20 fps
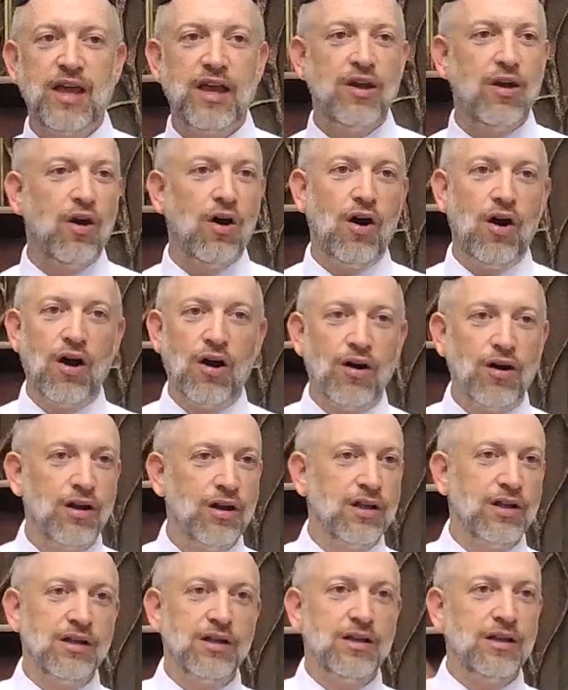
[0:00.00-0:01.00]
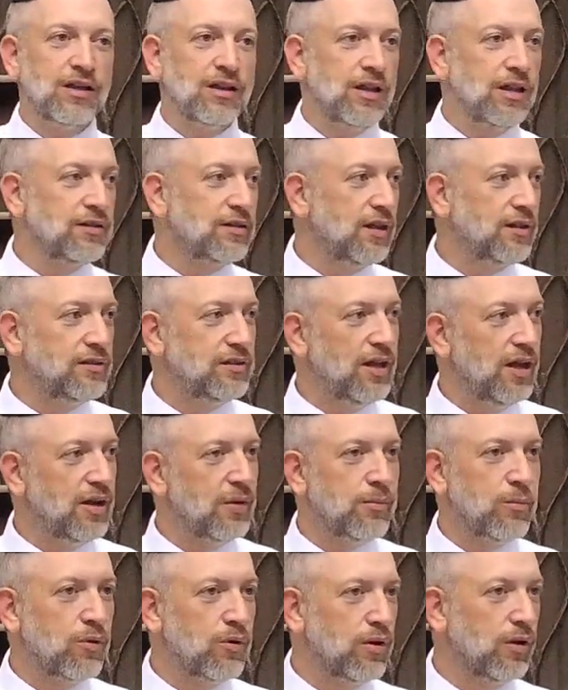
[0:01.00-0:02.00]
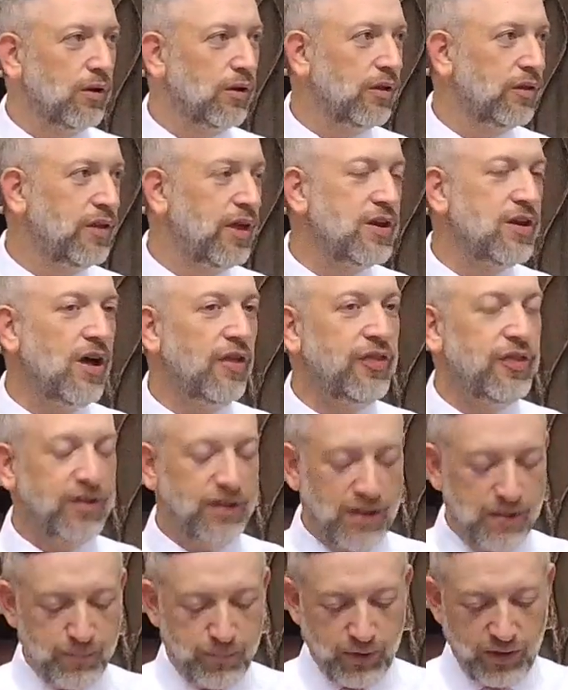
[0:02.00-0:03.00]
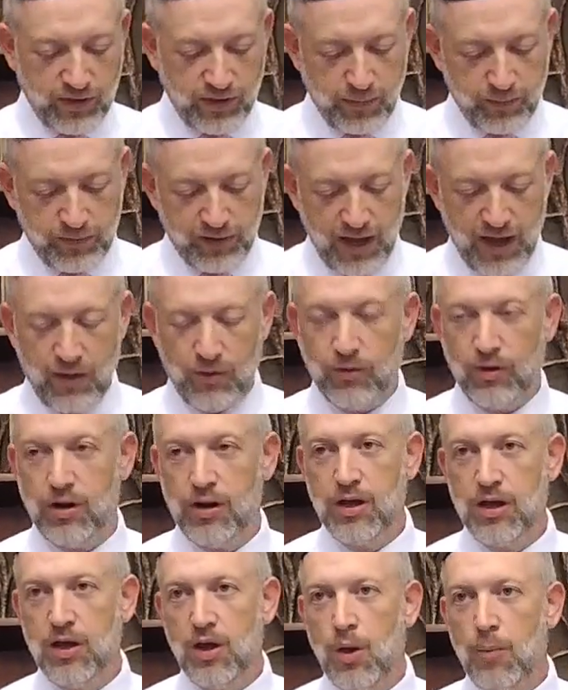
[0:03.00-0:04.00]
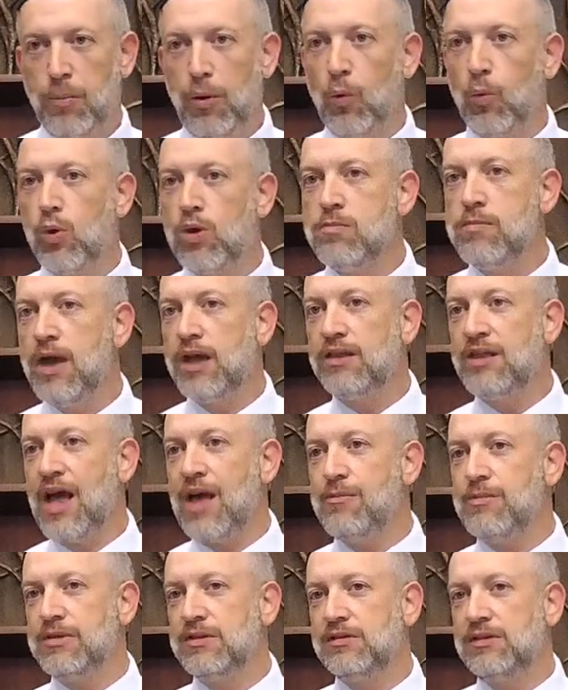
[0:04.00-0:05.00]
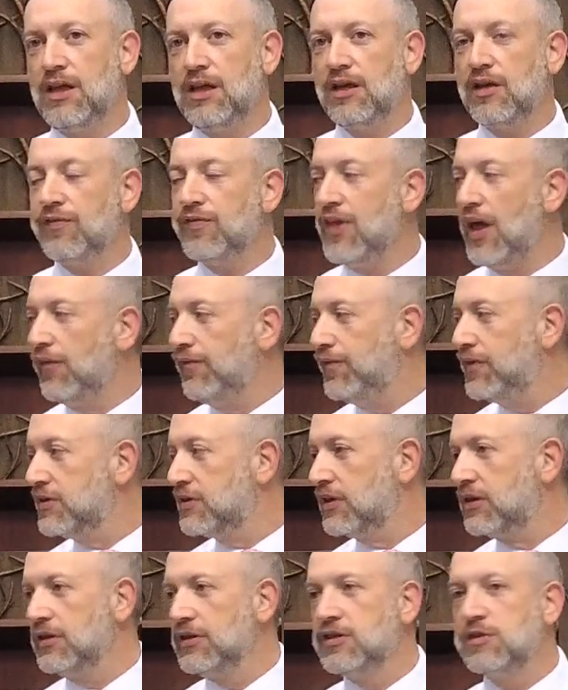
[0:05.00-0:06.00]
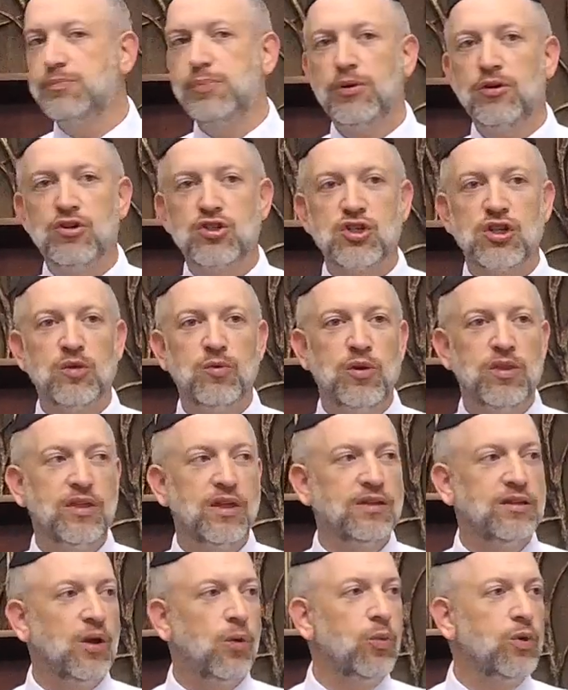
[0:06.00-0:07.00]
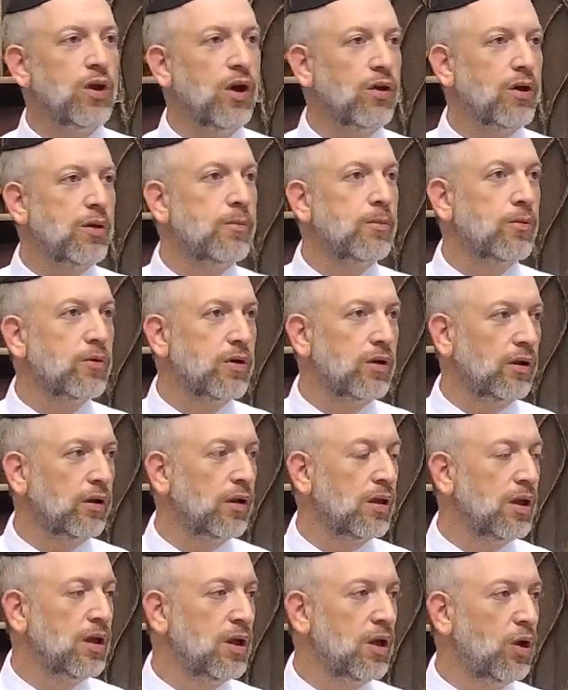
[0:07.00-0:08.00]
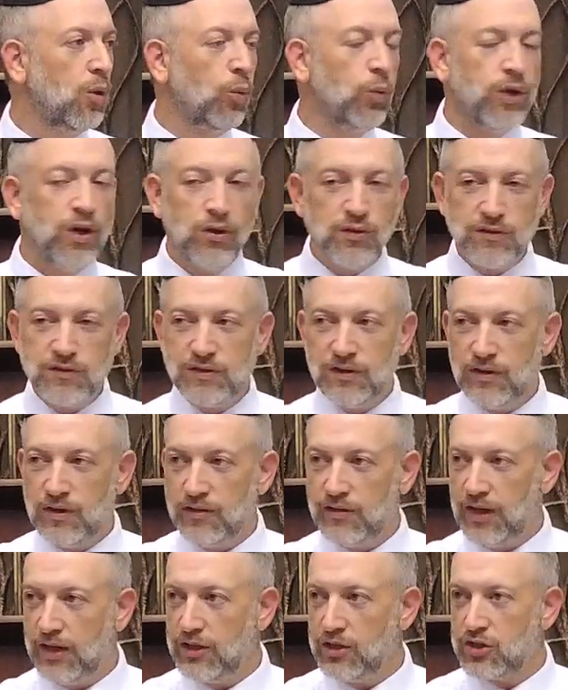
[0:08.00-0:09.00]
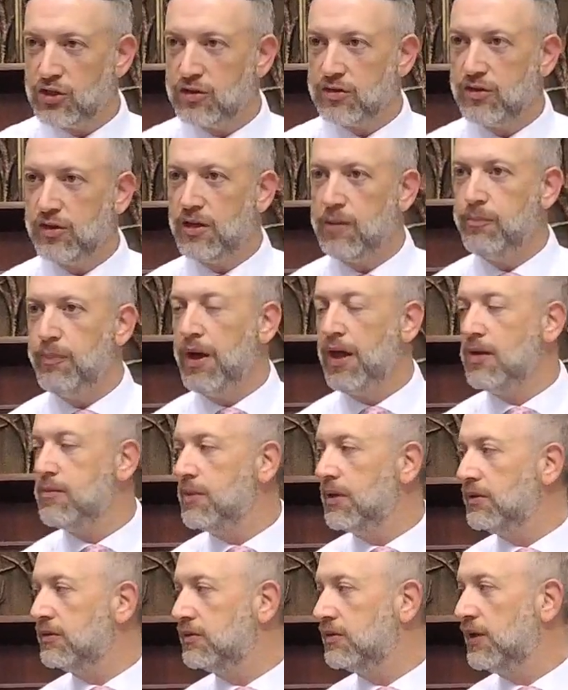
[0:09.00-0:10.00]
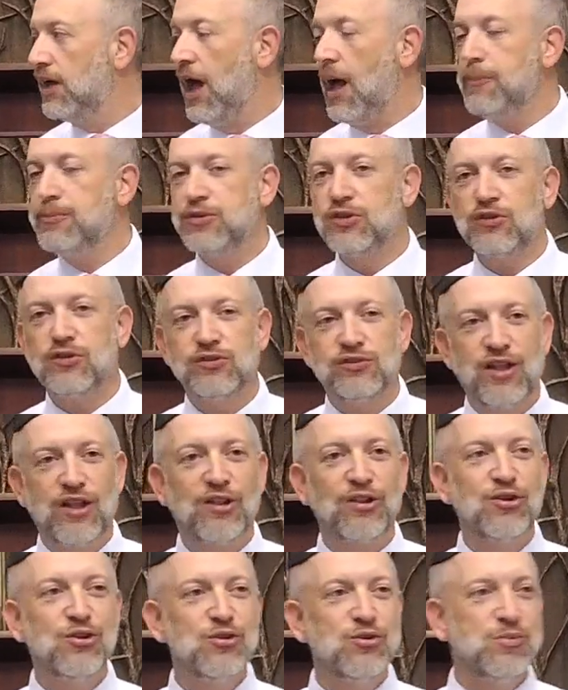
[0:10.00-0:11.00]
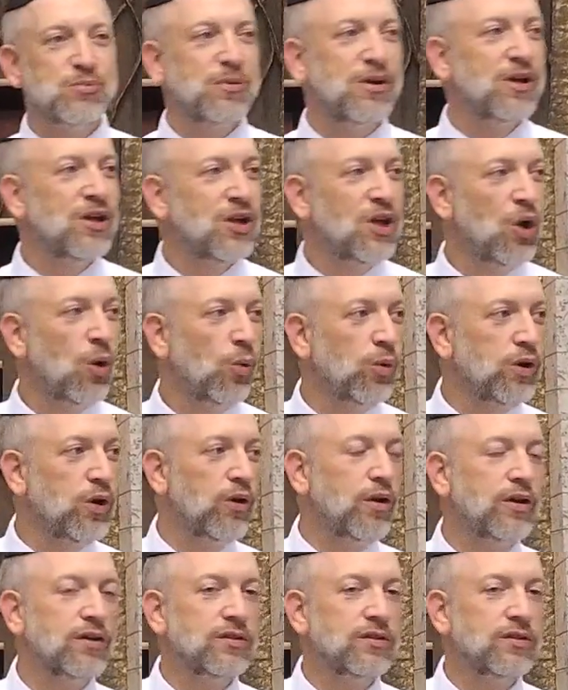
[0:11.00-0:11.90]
they are, as I said, immortal, that nothing can bring them down. But we make that mistake, if not physically, spiritually. We think that we are immortal. We don't see the dangers, the impediments, the obstacles that loom. We don't